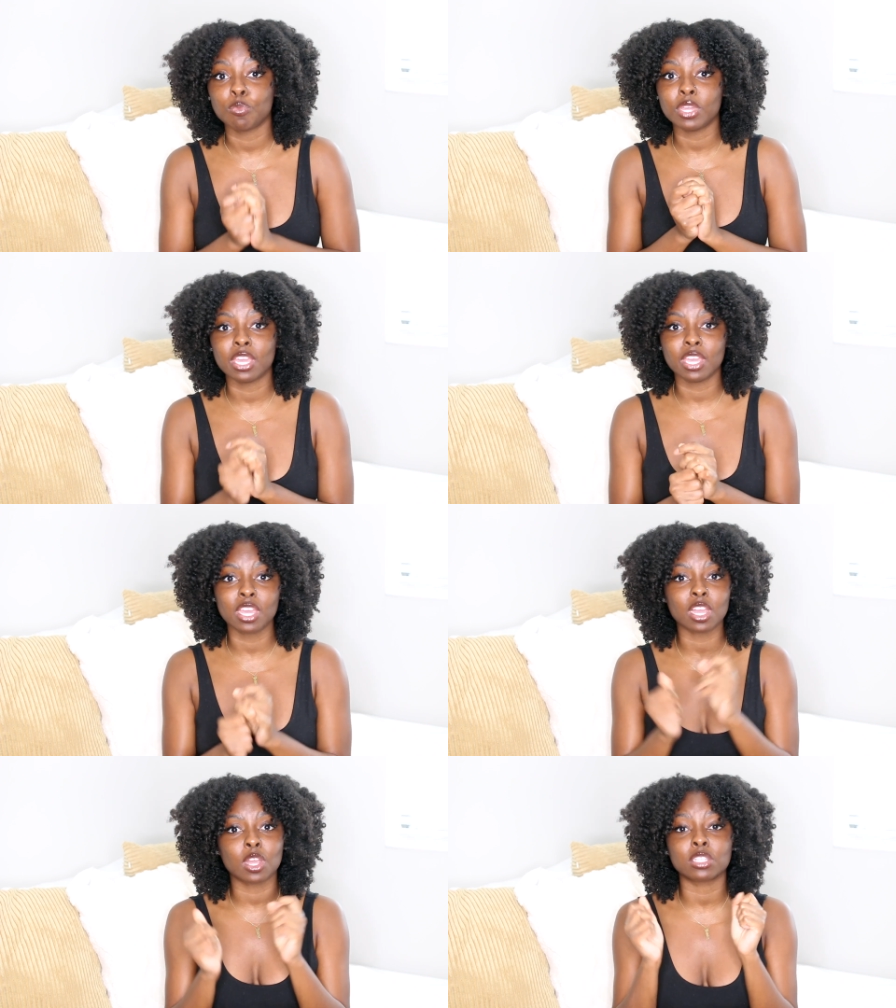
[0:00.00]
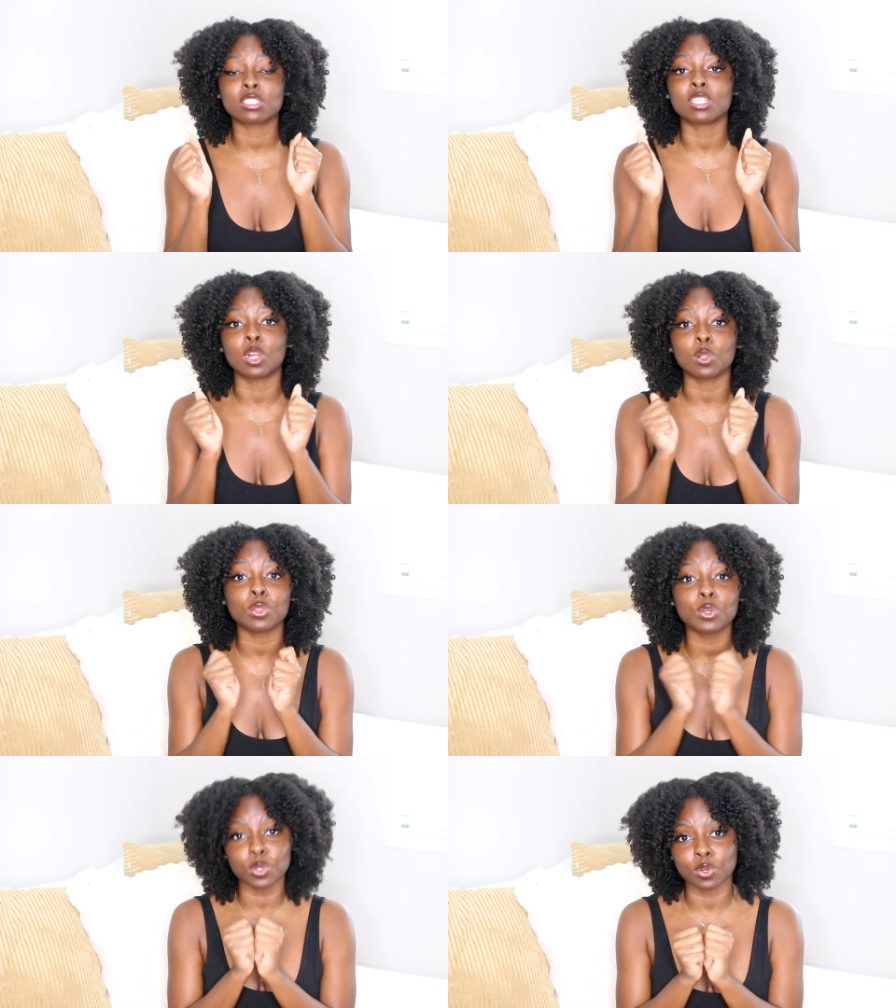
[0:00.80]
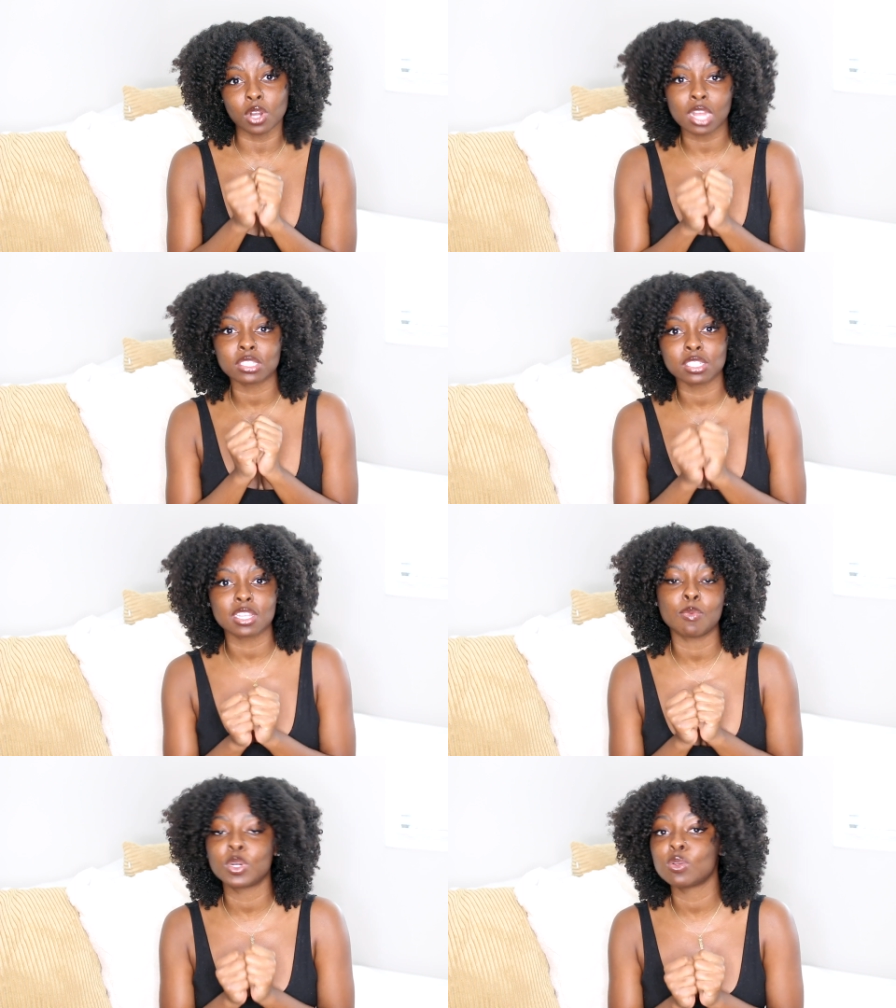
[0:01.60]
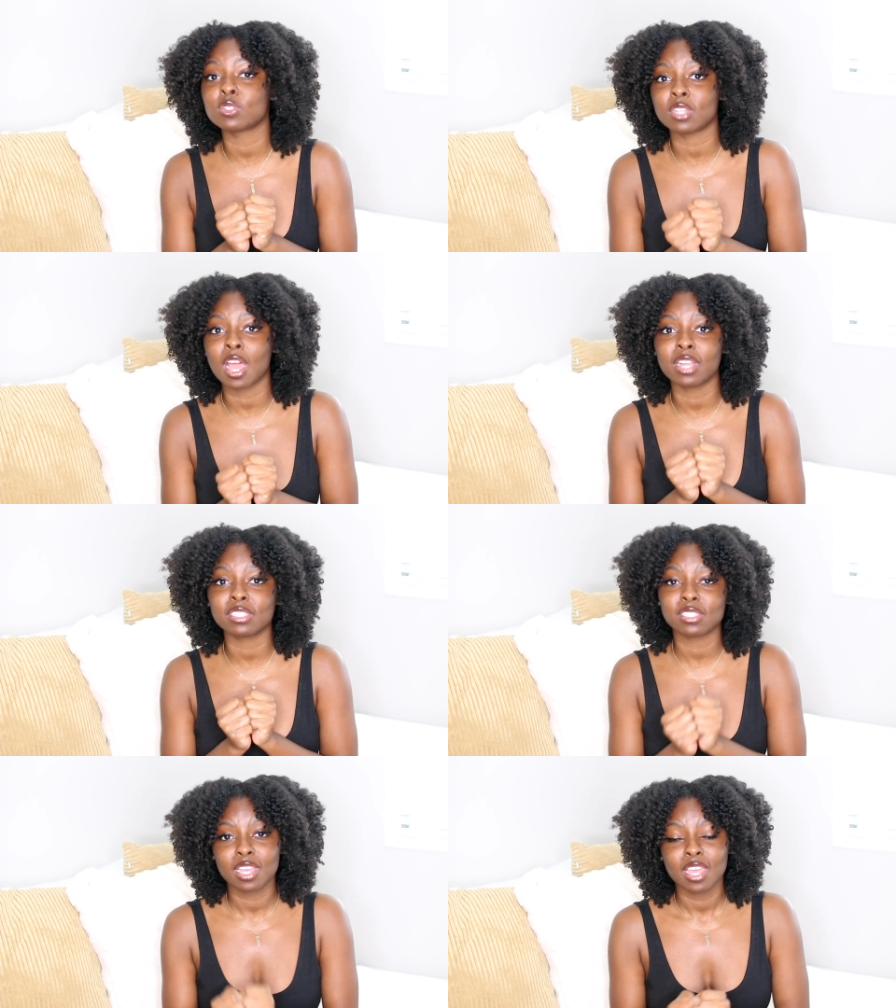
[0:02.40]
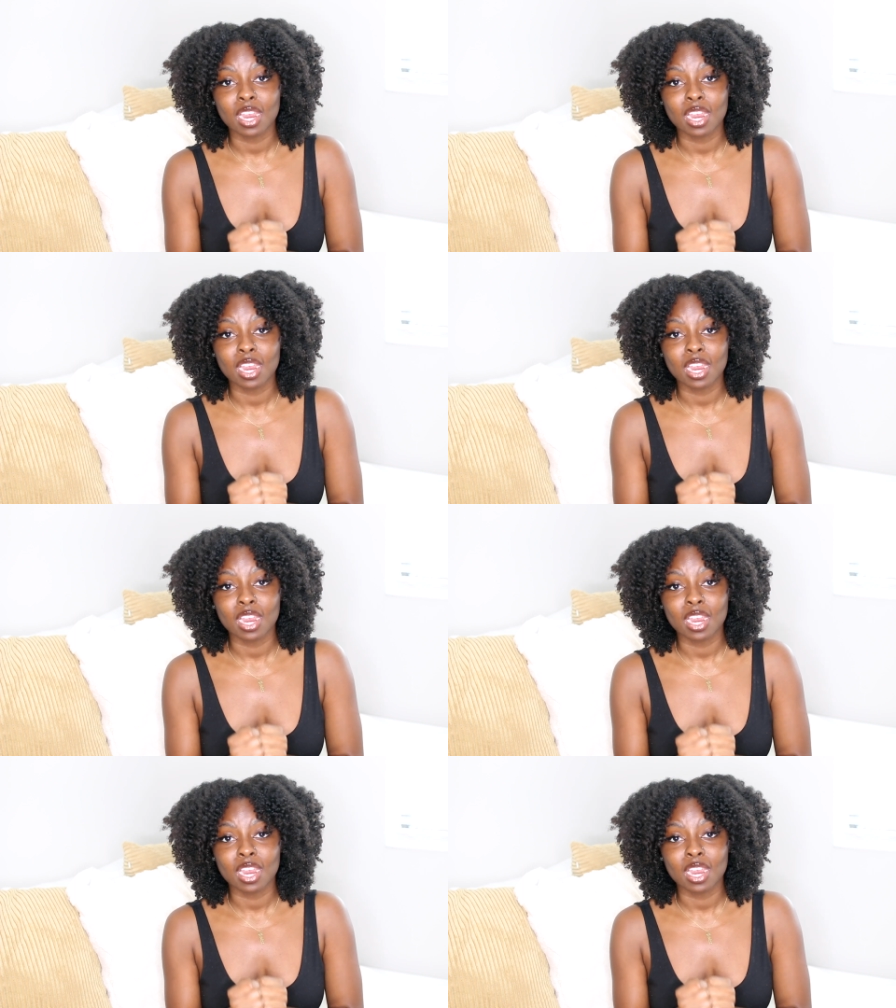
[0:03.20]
be glued onto someone who's not